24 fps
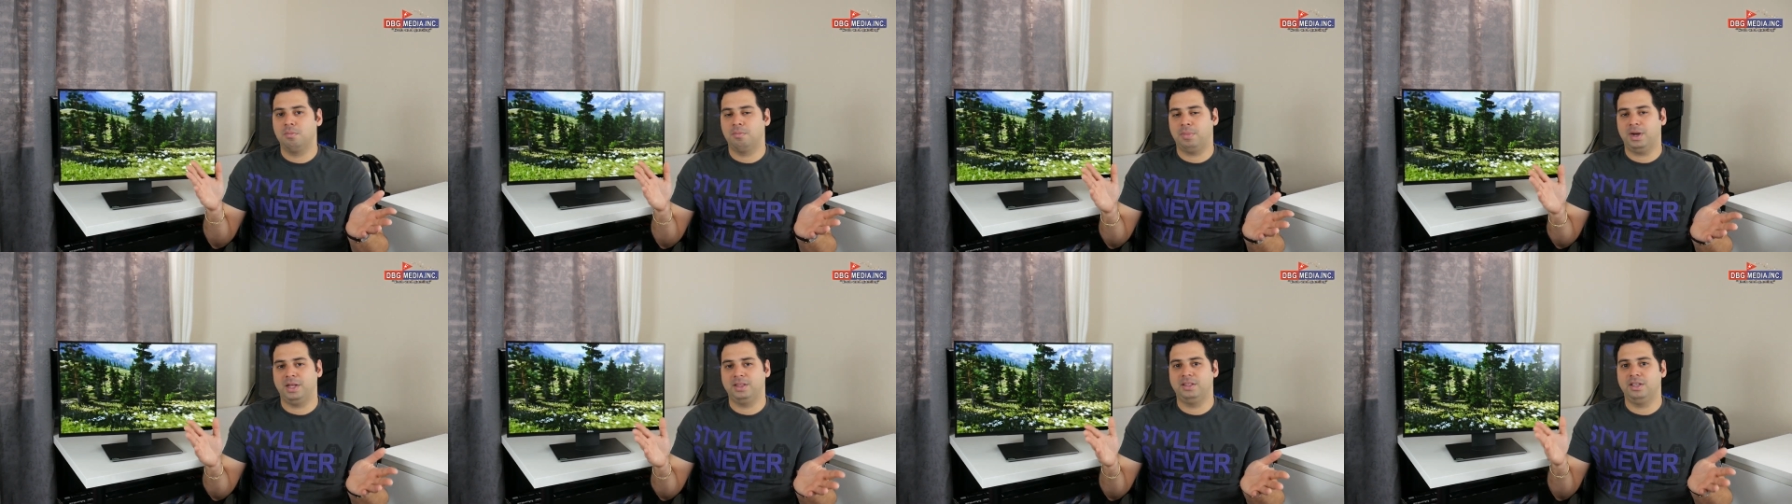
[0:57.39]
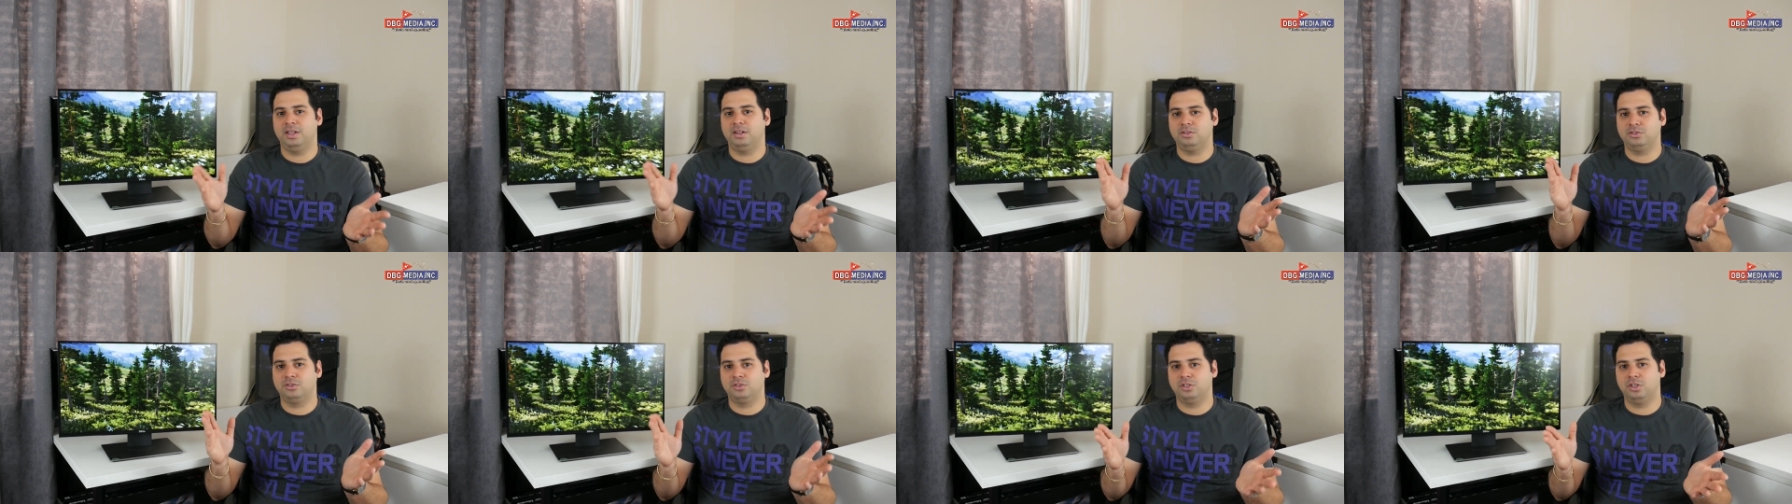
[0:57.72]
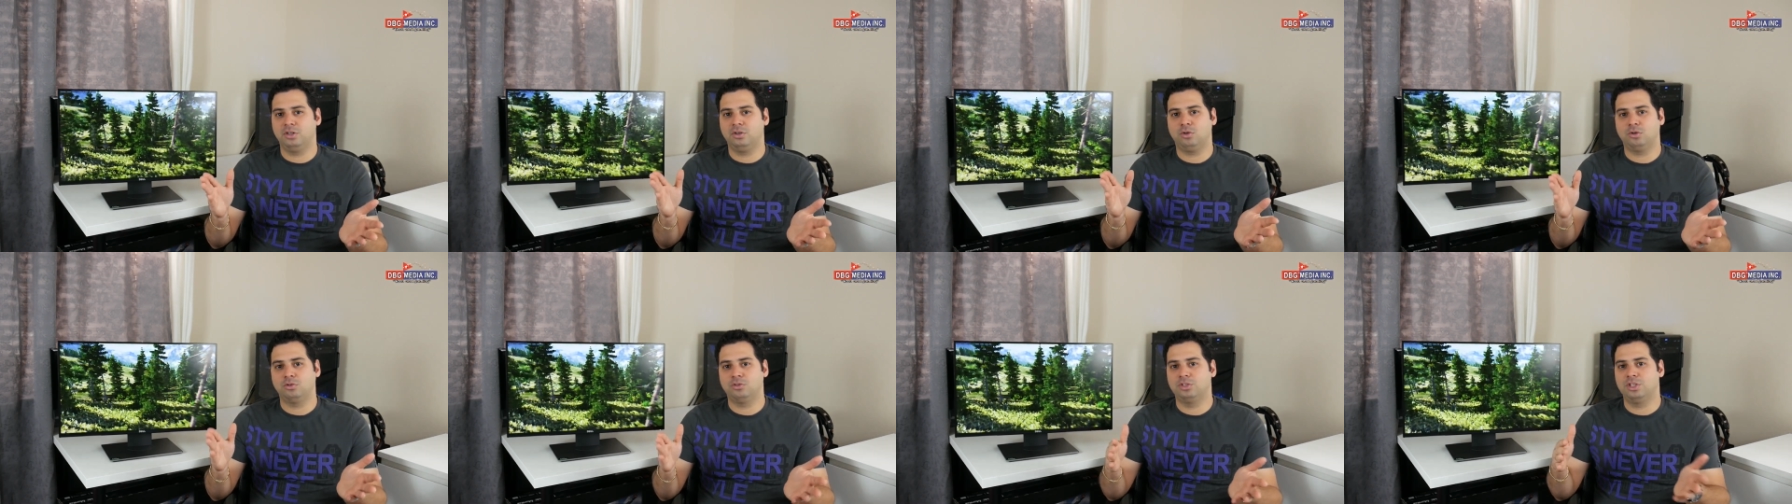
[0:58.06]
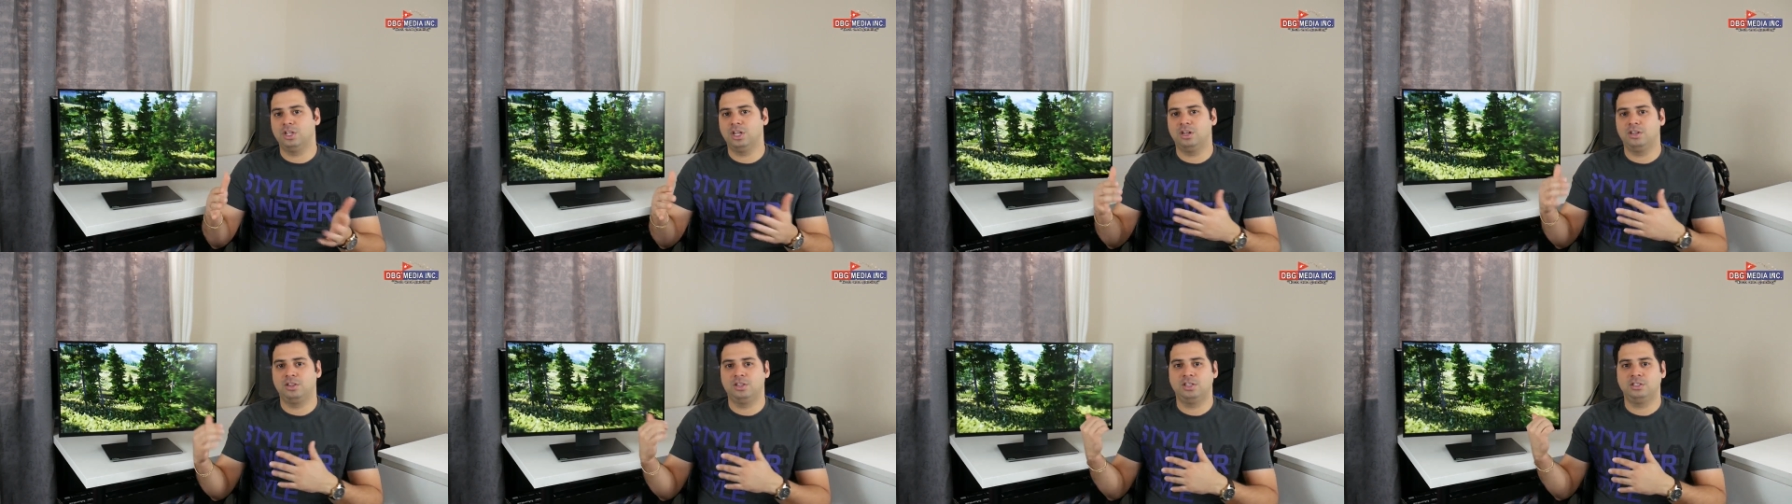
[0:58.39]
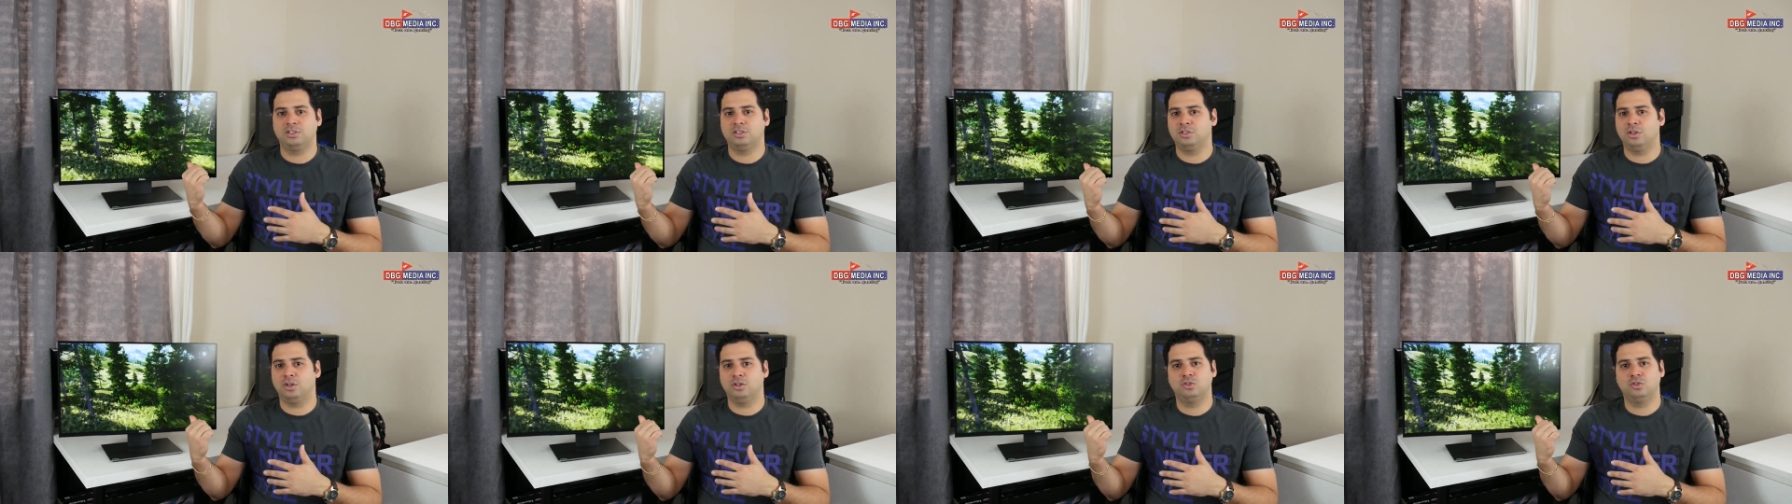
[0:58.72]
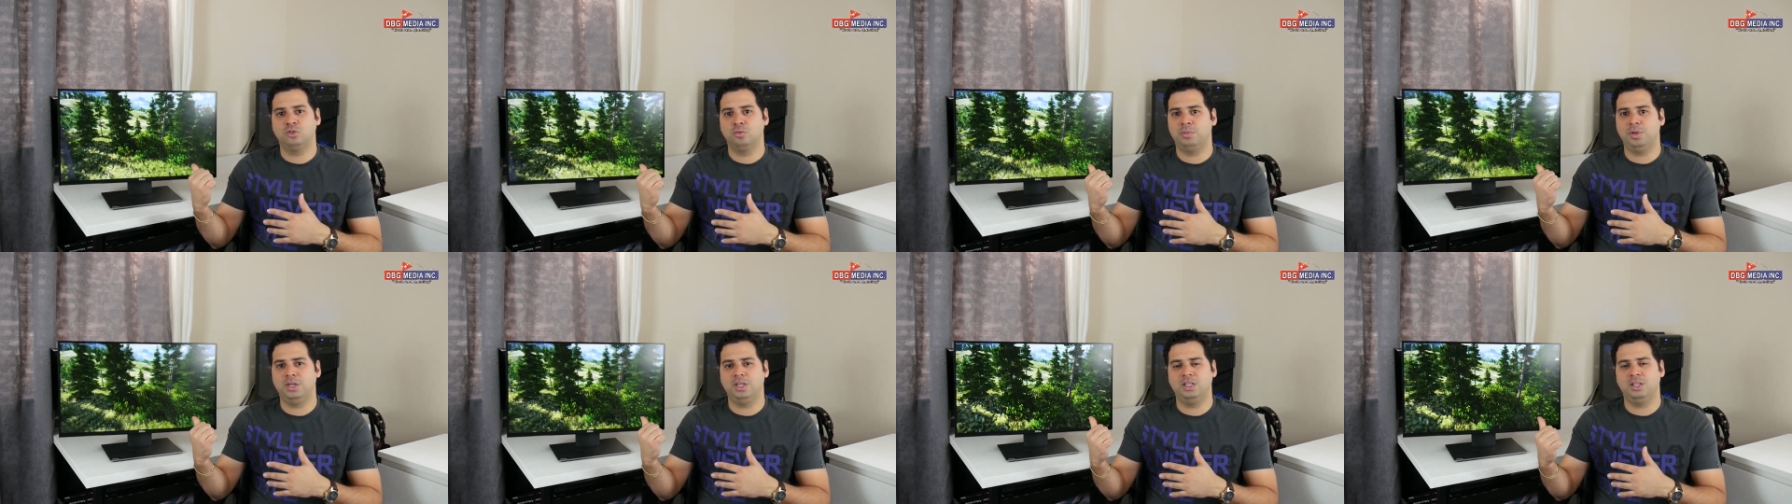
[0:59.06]
but they'll still consider this not
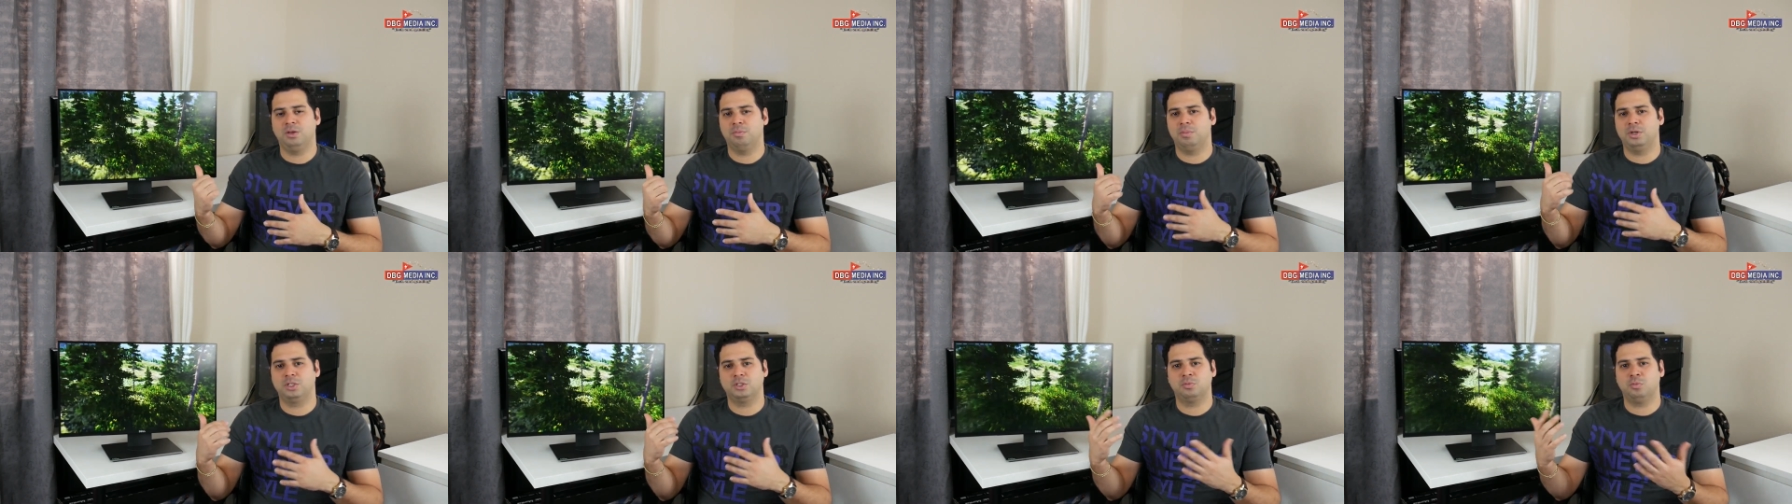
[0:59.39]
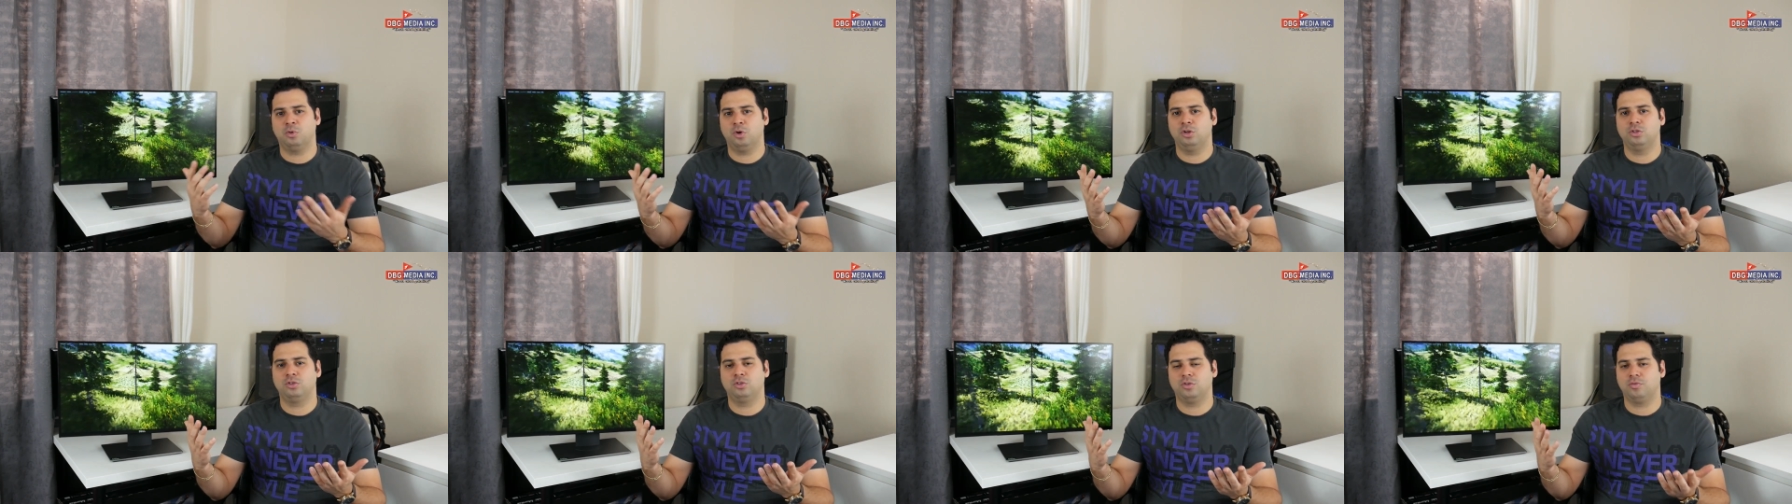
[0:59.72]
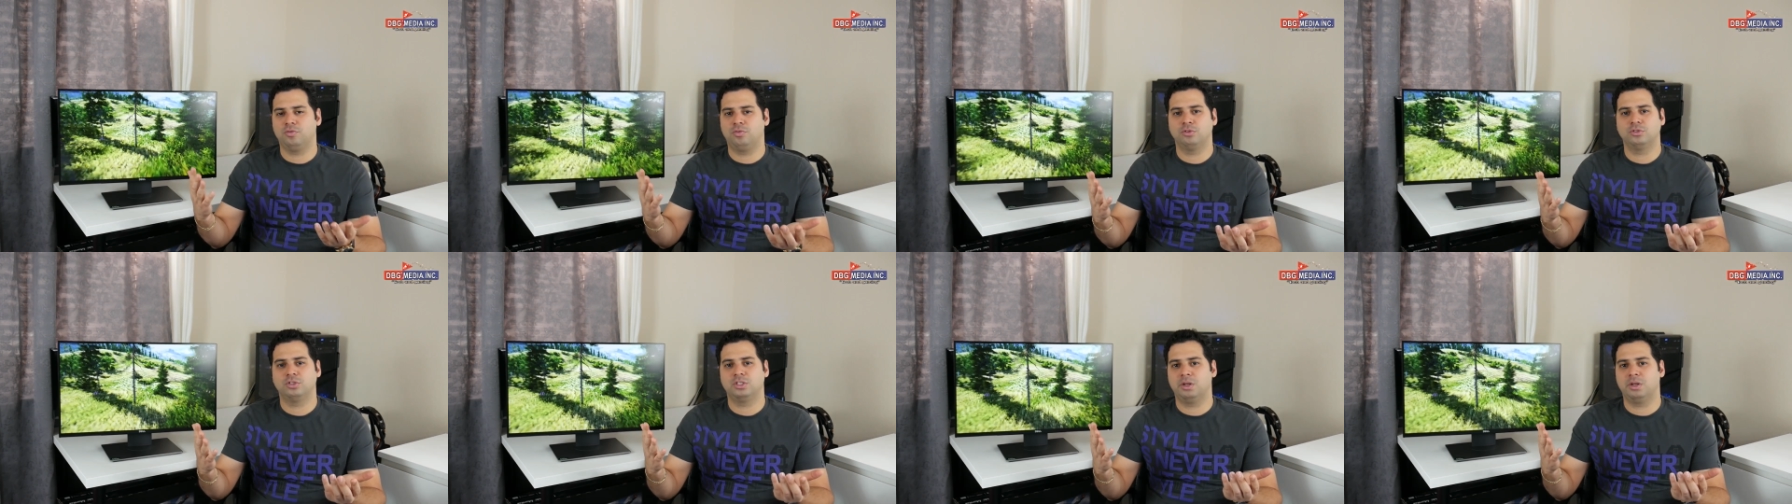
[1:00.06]
to be the best monitor for